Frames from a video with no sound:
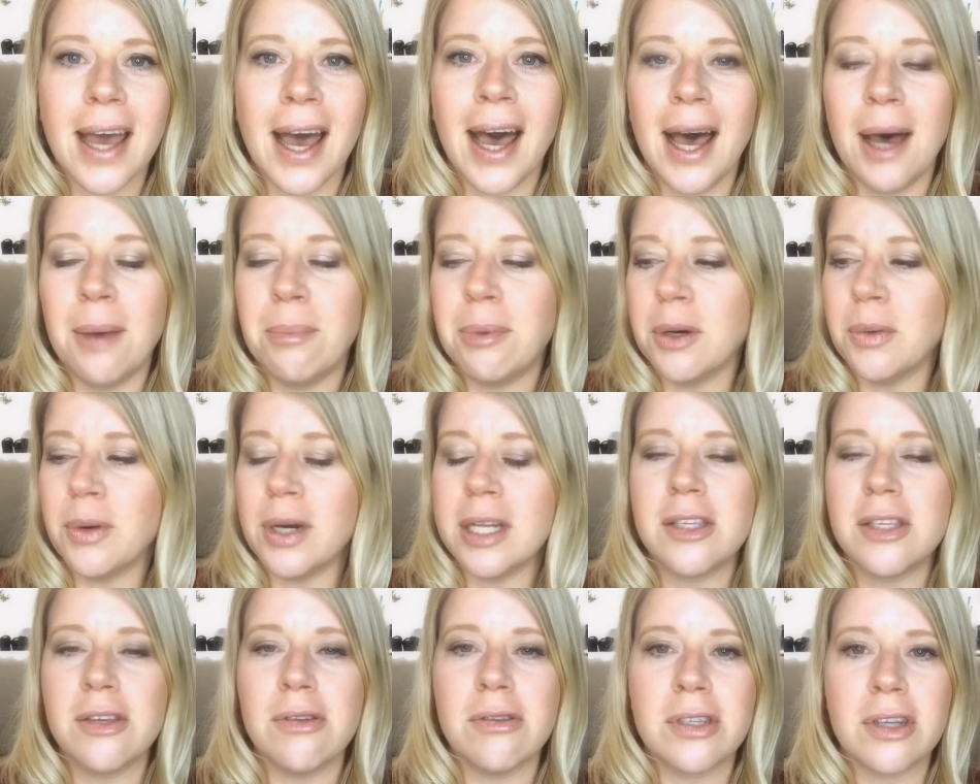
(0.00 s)
Uh, but
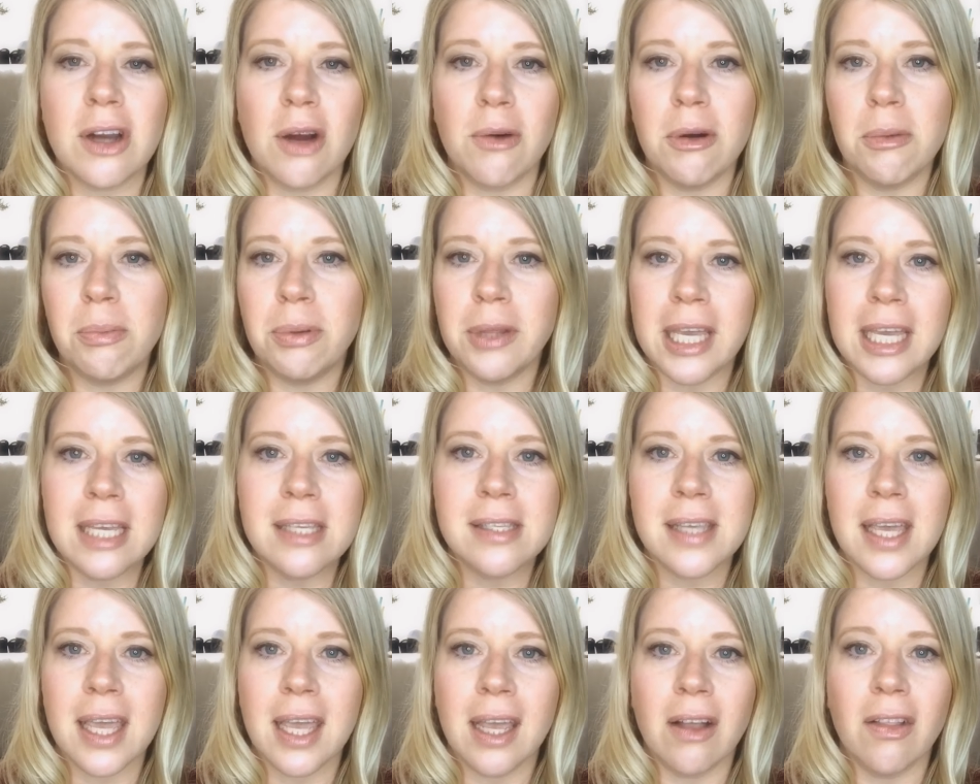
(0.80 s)
once you start
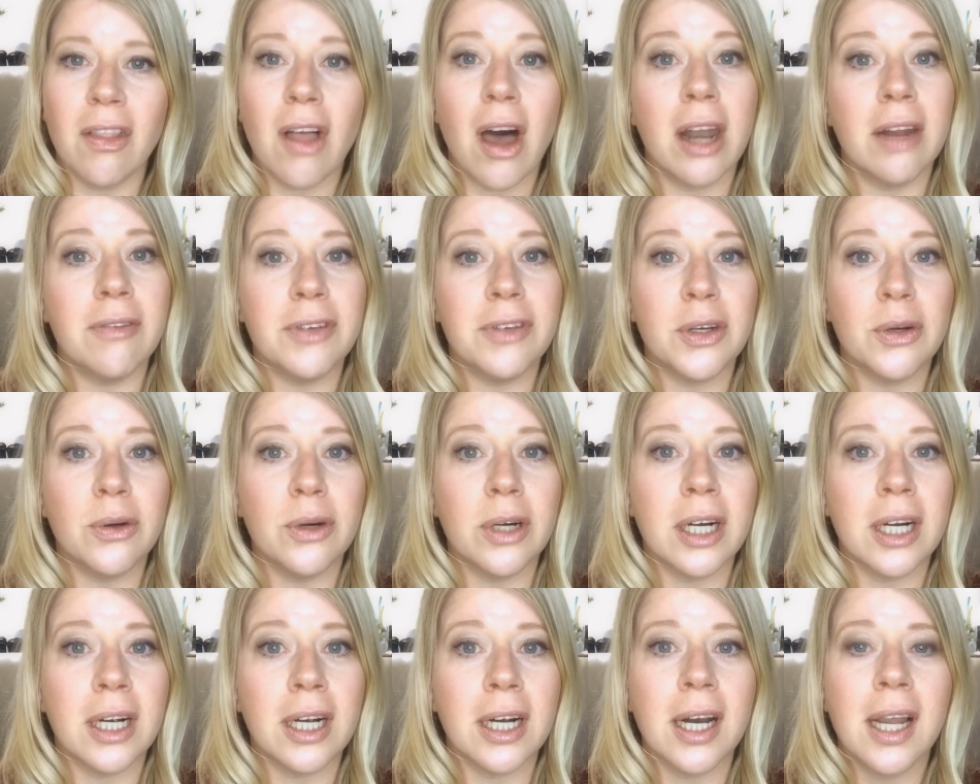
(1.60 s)
replacing a lot of
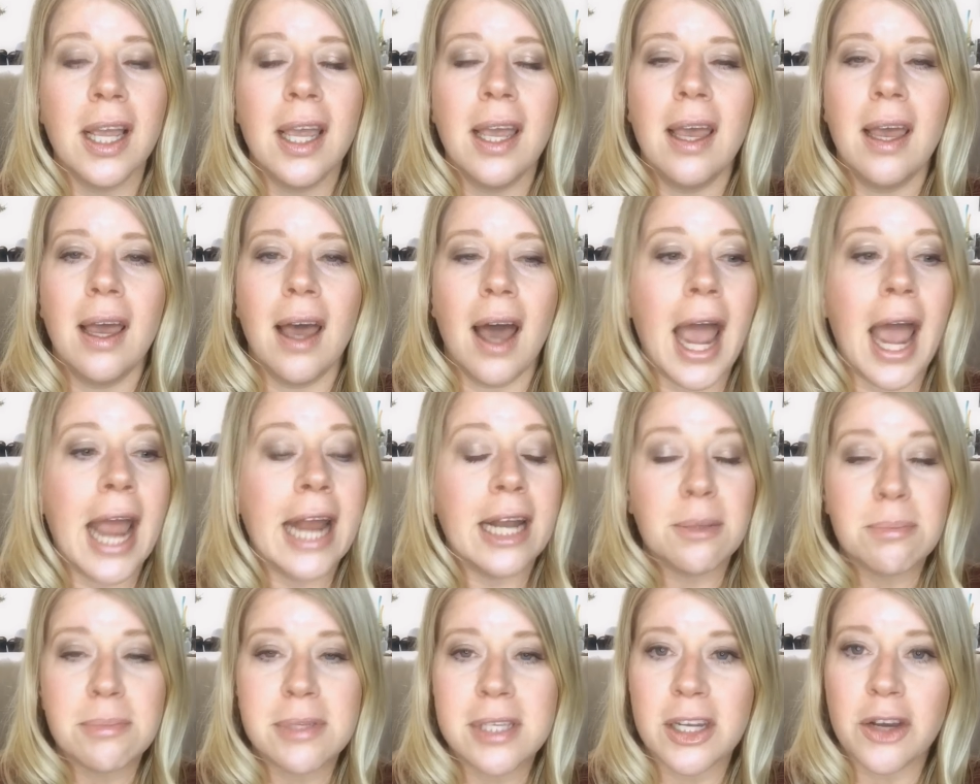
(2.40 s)
your
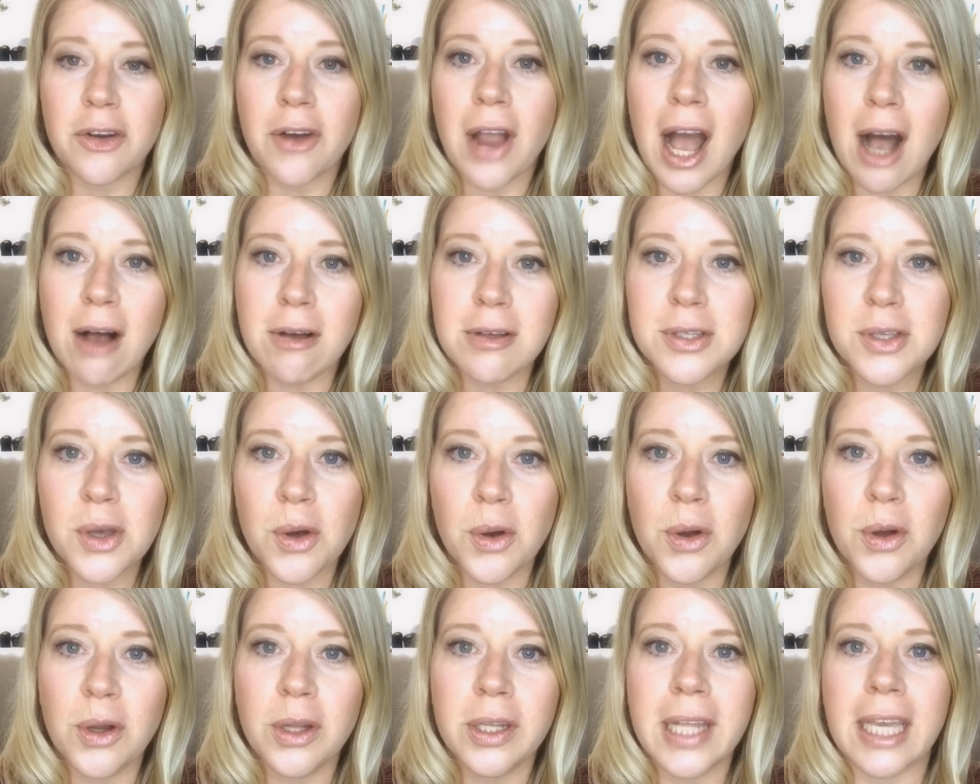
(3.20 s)
items in your
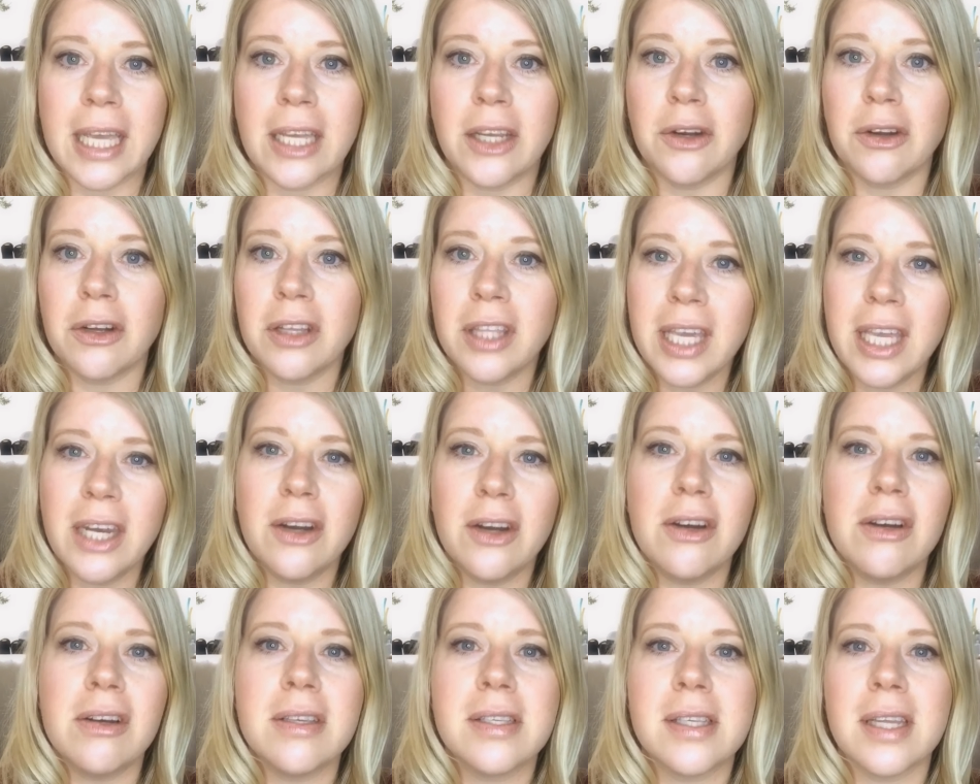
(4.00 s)
household, like your
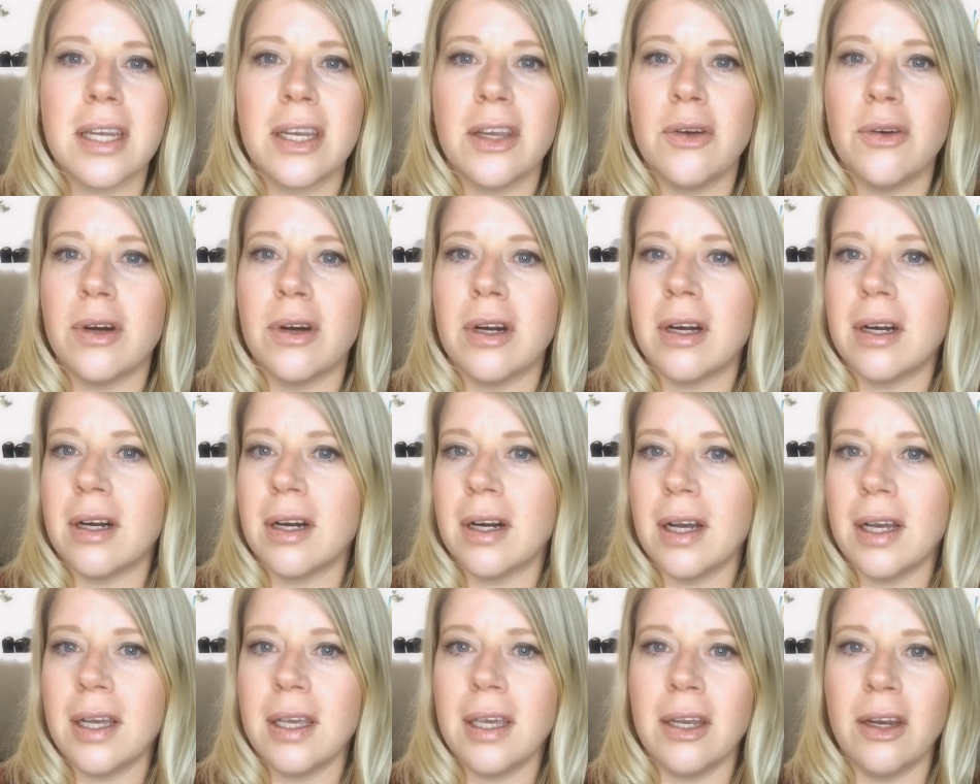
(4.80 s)
cleaners and
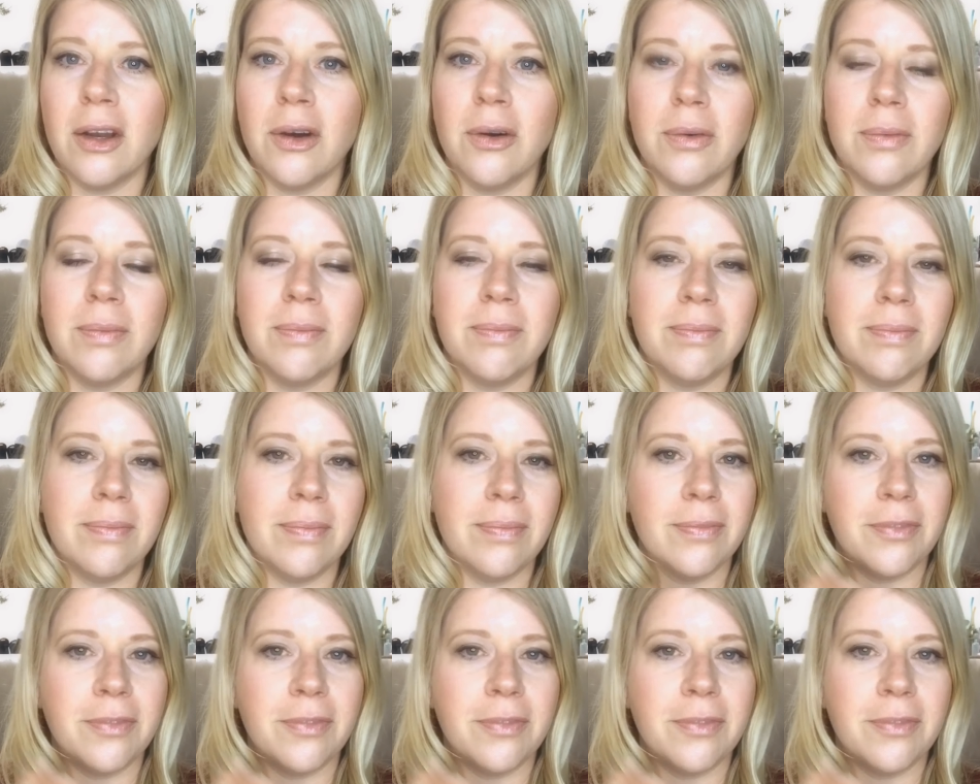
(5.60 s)
your, you know,